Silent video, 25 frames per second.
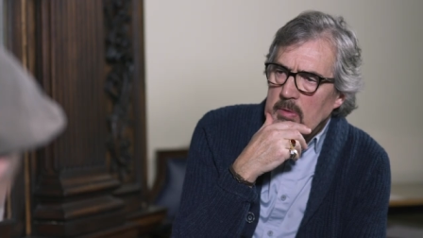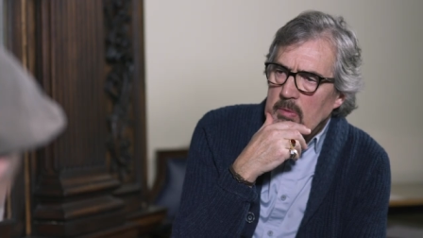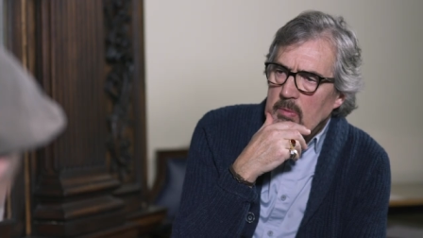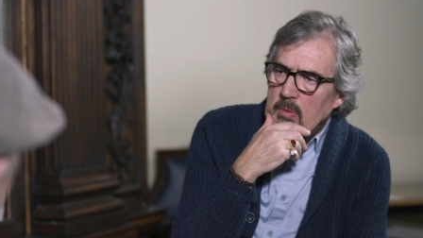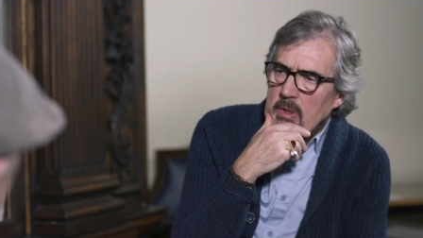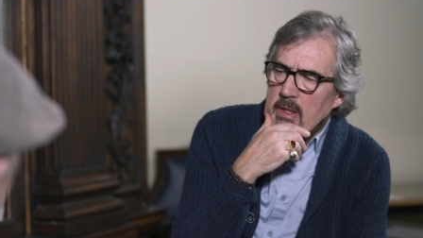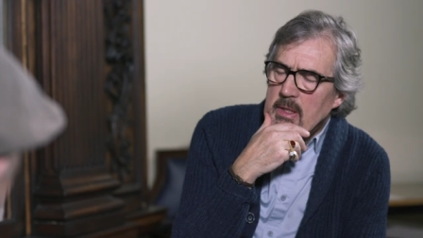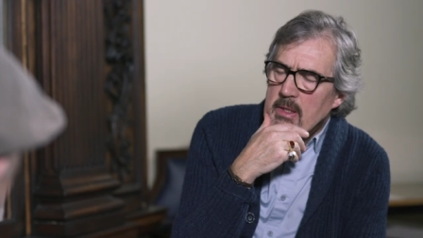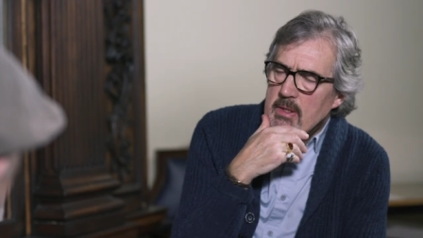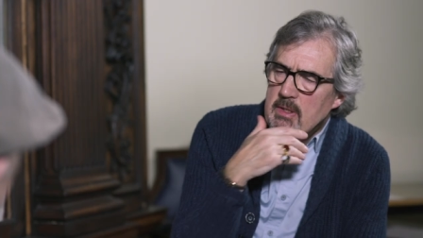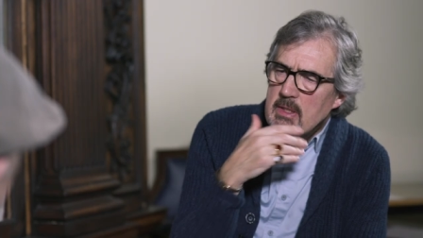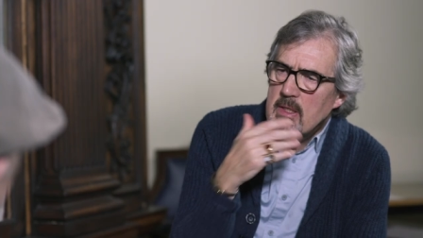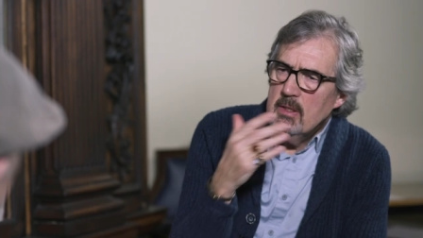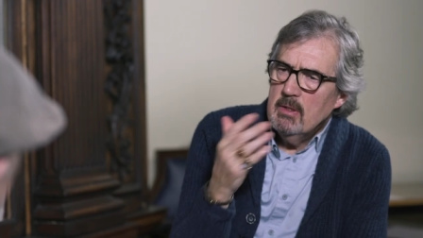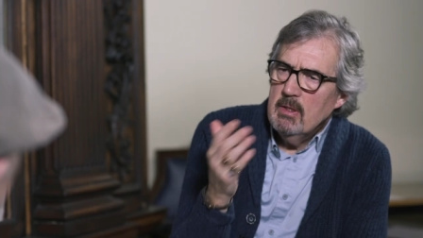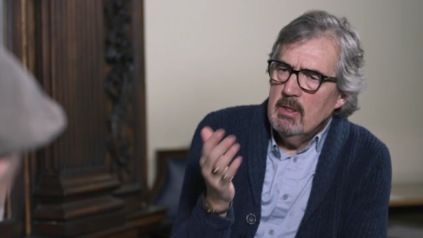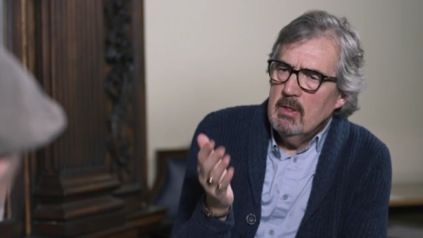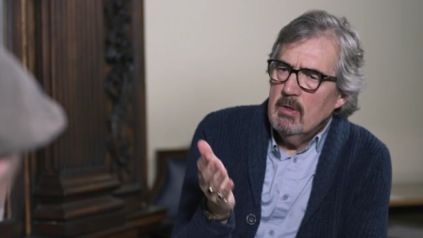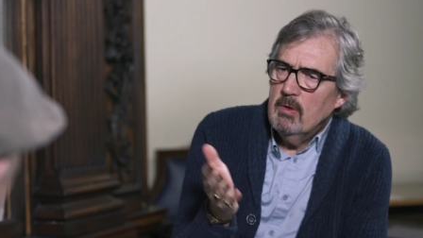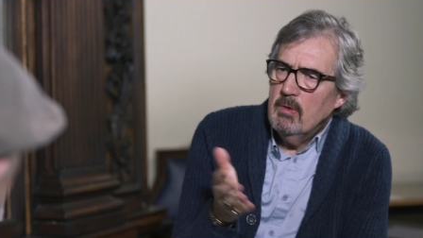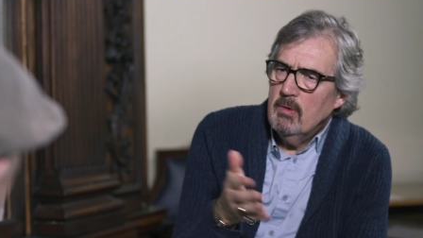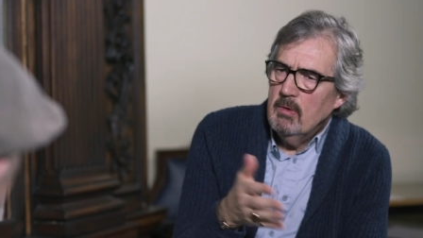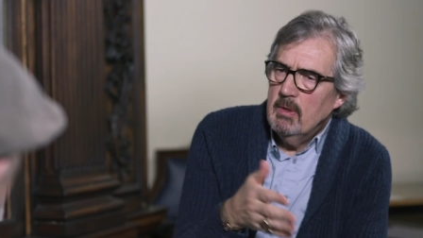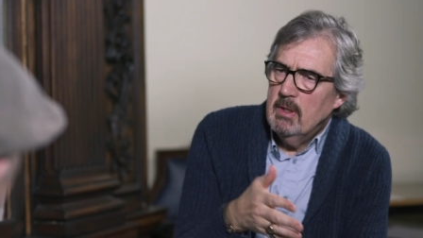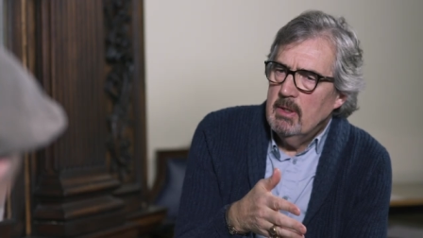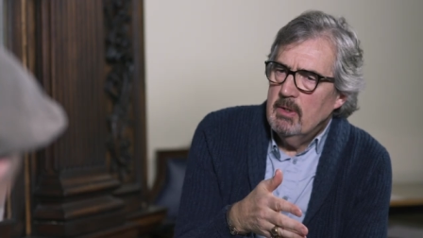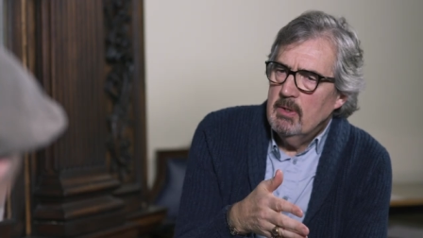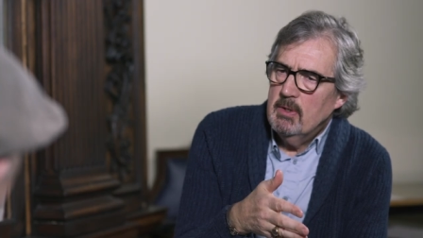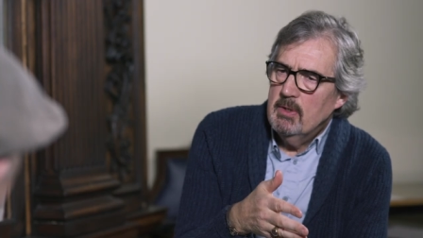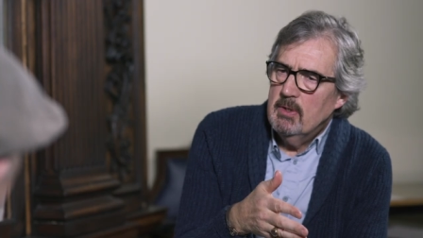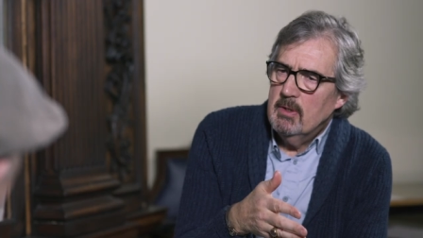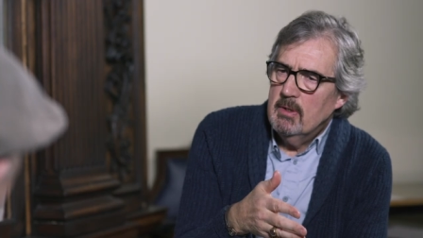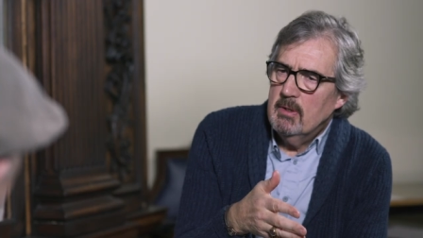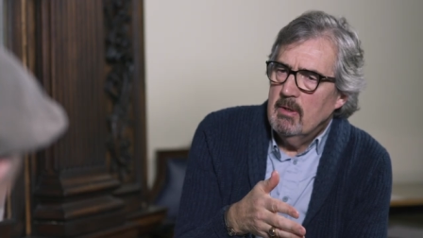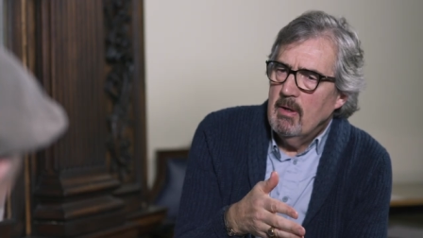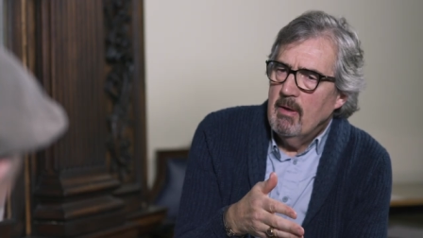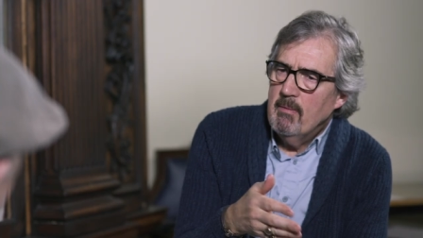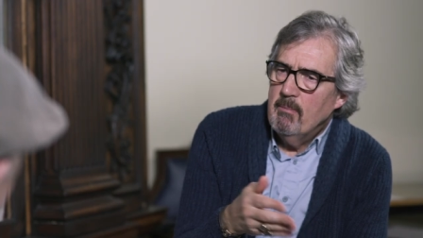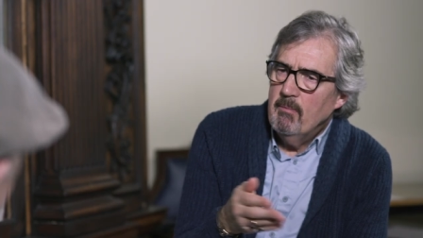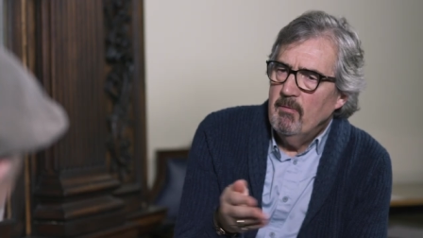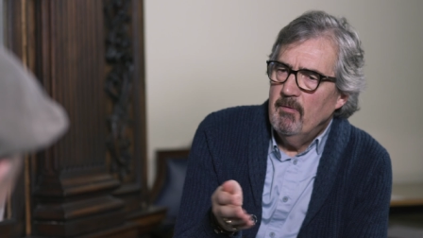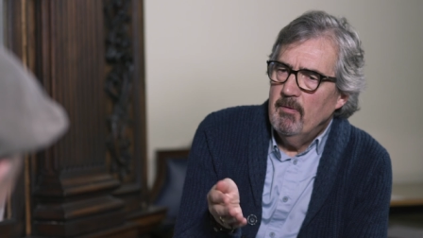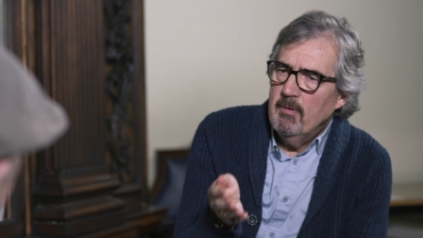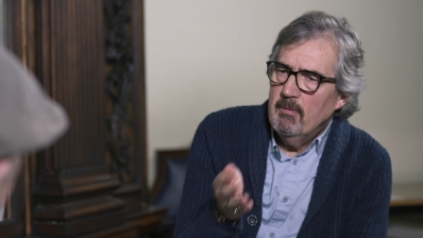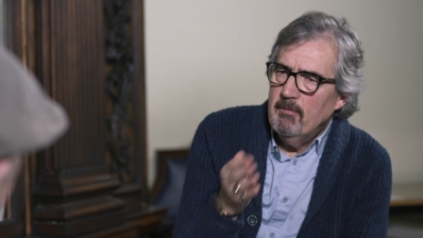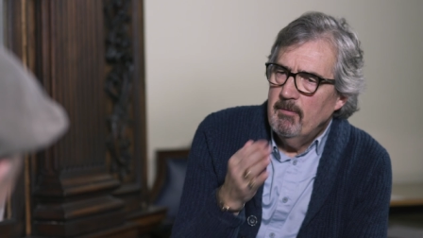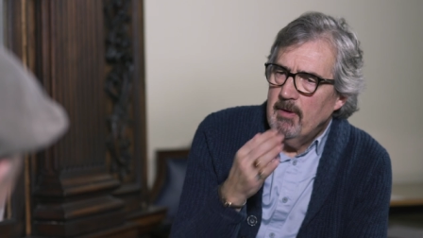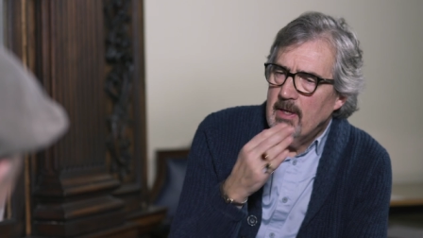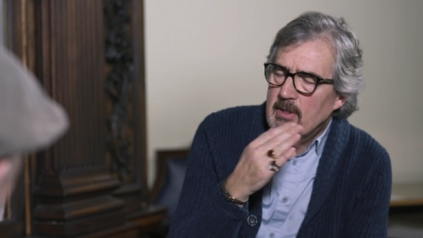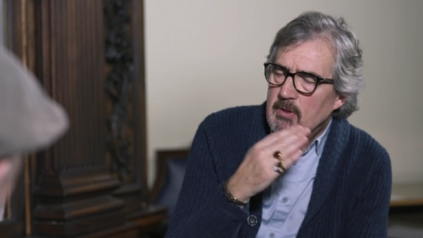Well, it's in the old literature, and
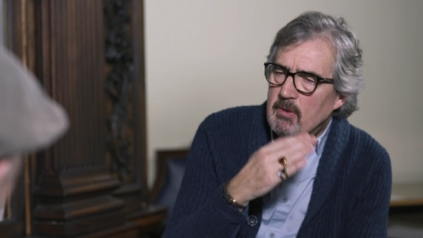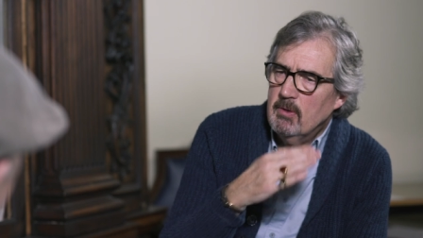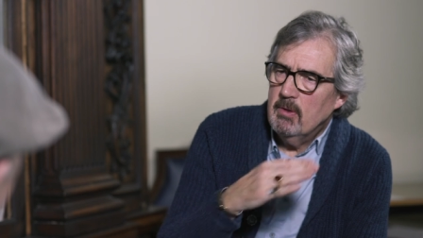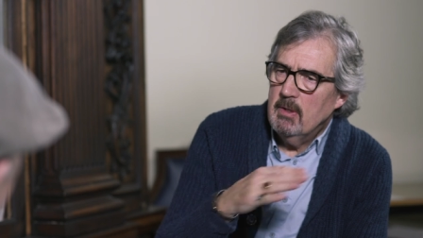in fact,